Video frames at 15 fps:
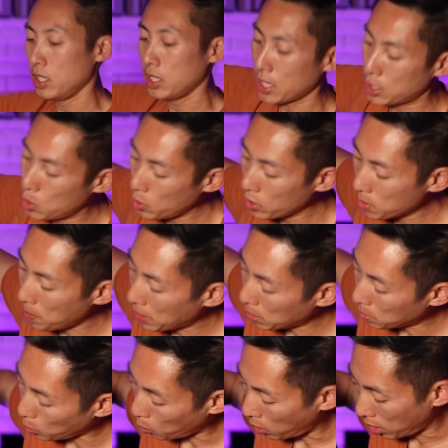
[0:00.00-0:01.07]
You got two
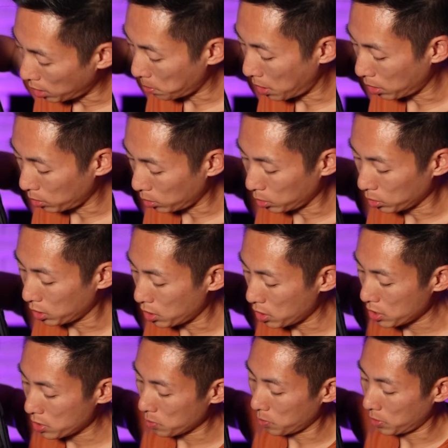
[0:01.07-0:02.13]
expandable water bottle
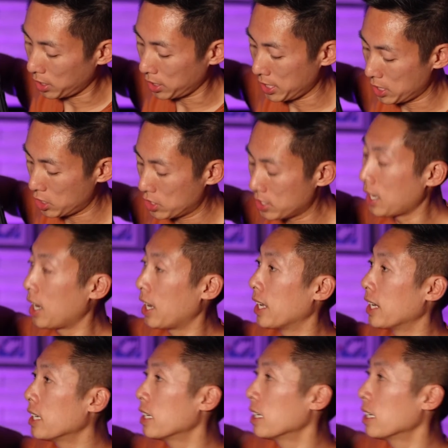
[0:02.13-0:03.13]
holders, one on each side.